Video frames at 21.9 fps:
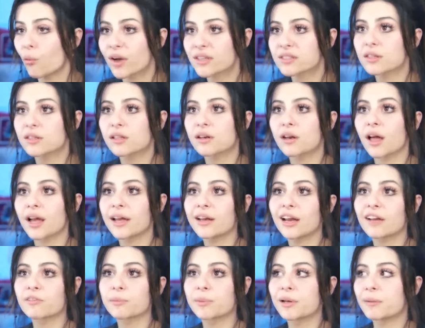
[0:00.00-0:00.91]
rest of the night,
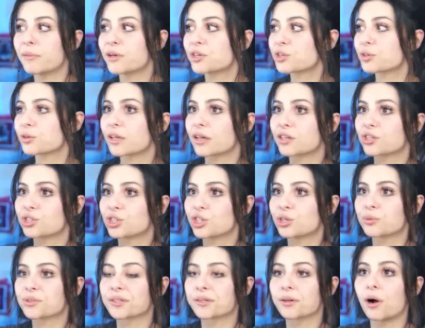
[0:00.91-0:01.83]
everybody made sure like
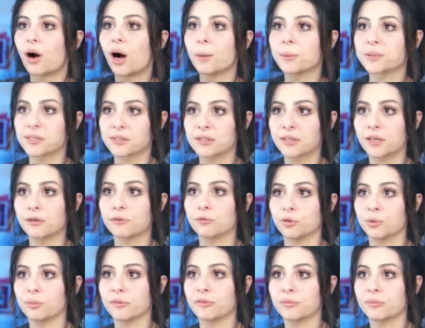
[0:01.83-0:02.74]
she was on the opposite side of
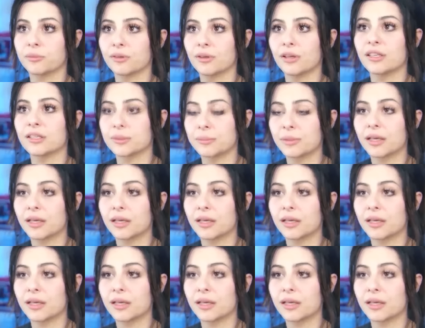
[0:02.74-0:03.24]
the room as